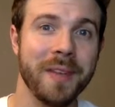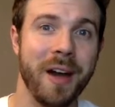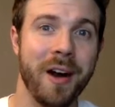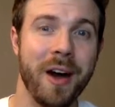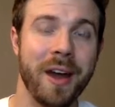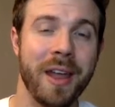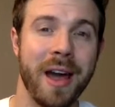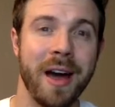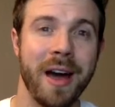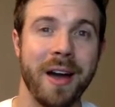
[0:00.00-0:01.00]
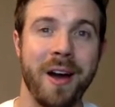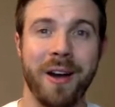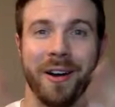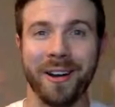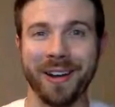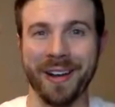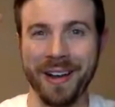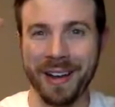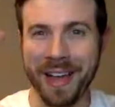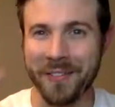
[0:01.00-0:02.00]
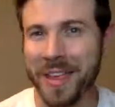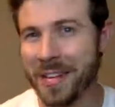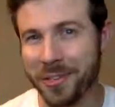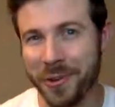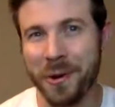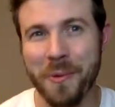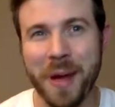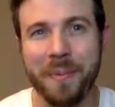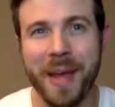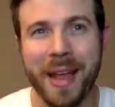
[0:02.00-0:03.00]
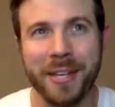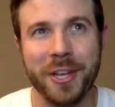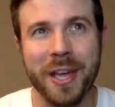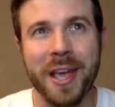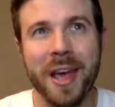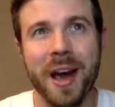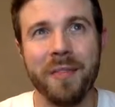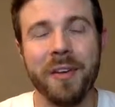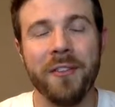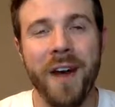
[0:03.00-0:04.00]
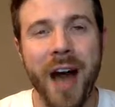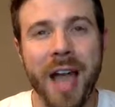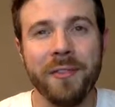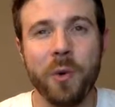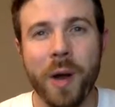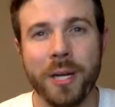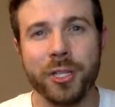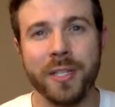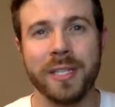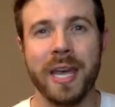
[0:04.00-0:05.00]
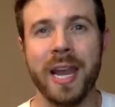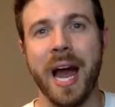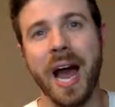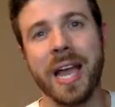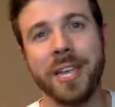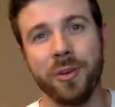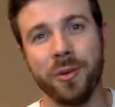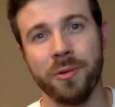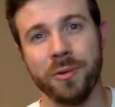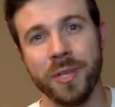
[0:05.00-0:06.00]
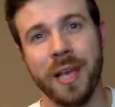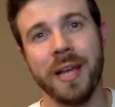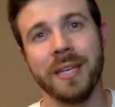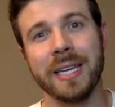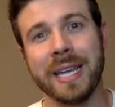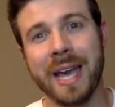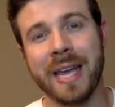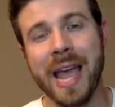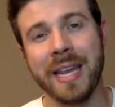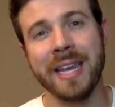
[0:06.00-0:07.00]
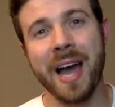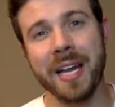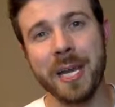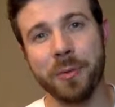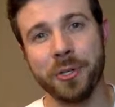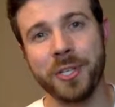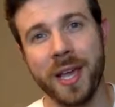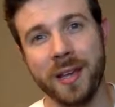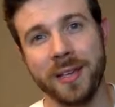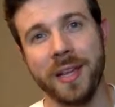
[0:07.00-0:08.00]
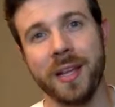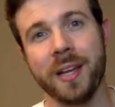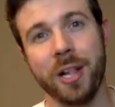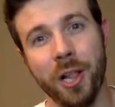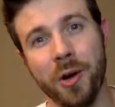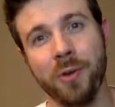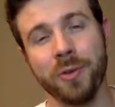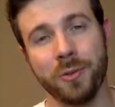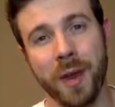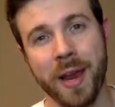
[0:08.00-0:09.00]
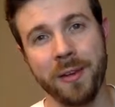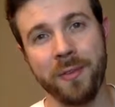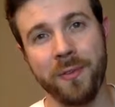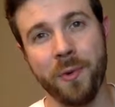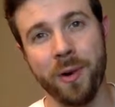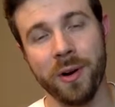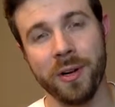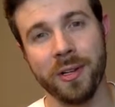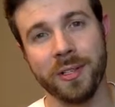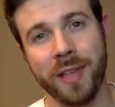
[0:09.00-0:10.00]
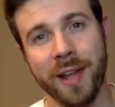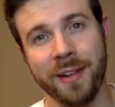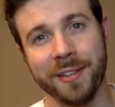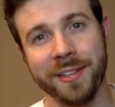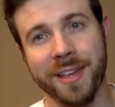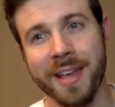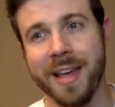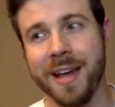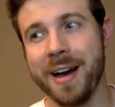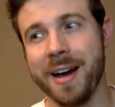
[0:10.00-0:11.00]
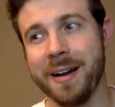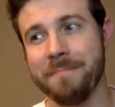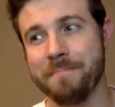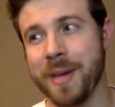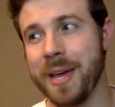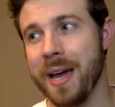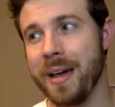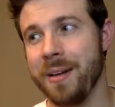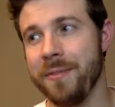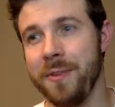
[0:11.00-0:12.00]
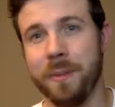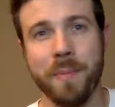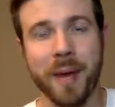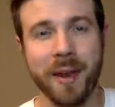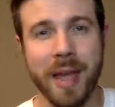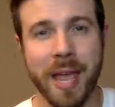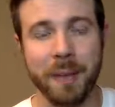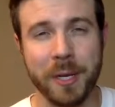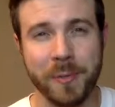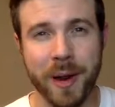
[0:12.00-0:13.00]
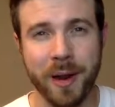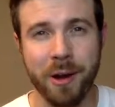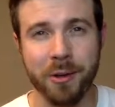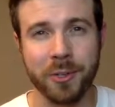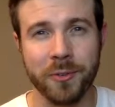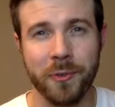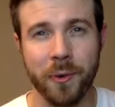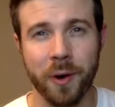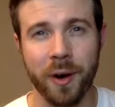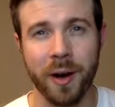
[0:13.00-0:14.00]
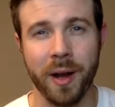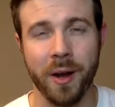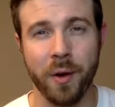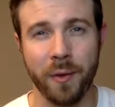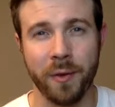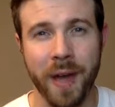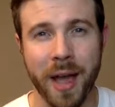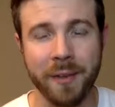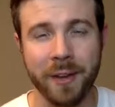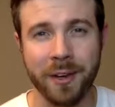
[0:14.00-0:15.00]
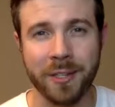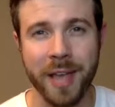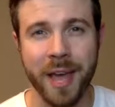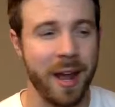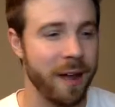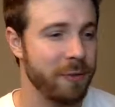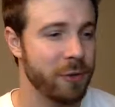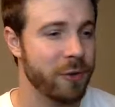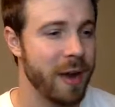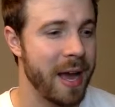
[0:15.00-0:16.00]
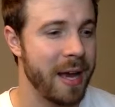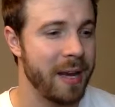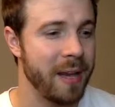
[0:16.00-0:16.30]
on our kind of intro webpage of the 5 questions that I use to get a 90% close rate for sales. I've been a Beachbody coach for over 5 years, and I've tried